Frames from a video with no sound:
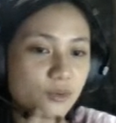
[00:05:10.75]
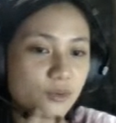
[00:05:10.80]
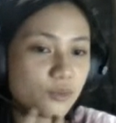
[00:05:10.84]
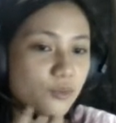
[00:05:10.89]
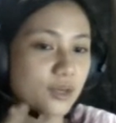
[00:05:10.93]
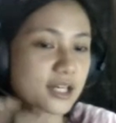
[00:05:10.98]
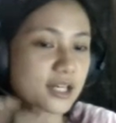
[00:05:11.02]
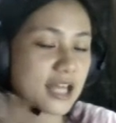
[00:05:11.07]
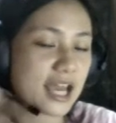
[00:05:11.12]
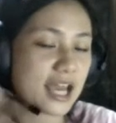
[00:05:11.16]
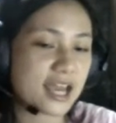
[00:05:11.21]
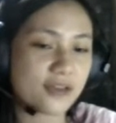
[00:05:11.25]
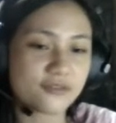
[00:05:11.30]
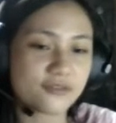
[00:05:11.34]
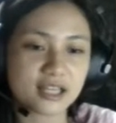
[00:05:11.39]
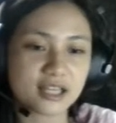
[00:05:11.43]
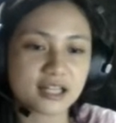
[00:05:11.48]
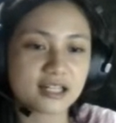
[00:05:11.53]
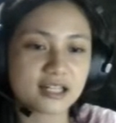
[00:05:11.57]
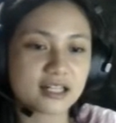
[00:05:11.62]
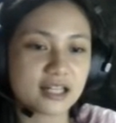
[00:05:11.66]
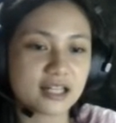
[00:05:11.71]
what I have
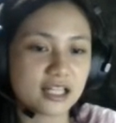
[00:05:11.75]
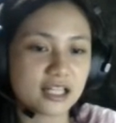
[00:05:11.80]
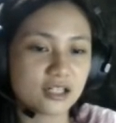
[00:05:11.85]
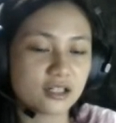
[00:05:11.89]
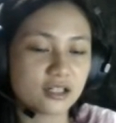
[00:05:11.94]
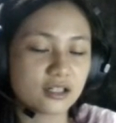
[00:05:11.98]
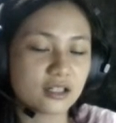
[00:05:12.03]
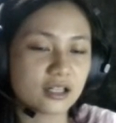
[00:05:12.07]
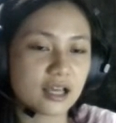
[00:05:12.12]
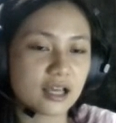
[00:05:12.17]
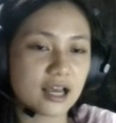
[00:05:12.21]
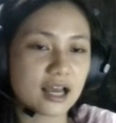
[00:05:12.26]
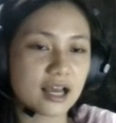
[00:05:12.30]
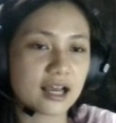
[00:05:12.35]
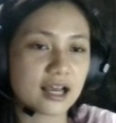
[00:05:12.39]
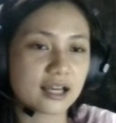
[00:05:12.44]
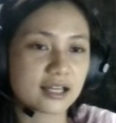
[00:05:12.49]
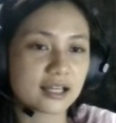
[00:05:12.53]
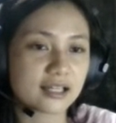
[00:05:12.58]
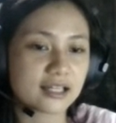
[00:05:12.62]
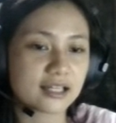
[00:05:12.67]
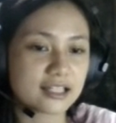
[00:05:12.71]
said late
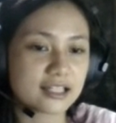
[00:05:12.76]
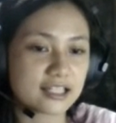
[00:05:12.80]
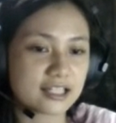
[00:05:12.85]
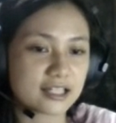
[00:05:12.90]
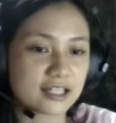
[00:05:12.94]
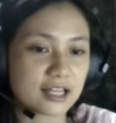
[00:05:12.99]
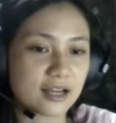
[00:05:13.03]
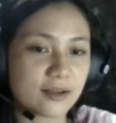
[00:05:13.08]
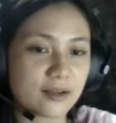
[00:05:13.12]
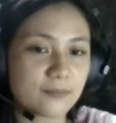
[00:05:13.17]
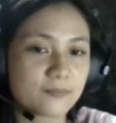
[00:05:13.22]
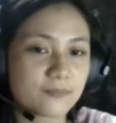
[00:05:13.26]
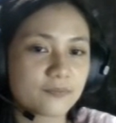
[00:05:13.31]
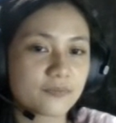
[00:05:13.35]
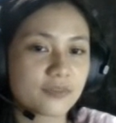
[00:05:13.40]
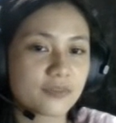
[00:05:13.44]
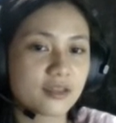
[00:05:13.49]
kanina,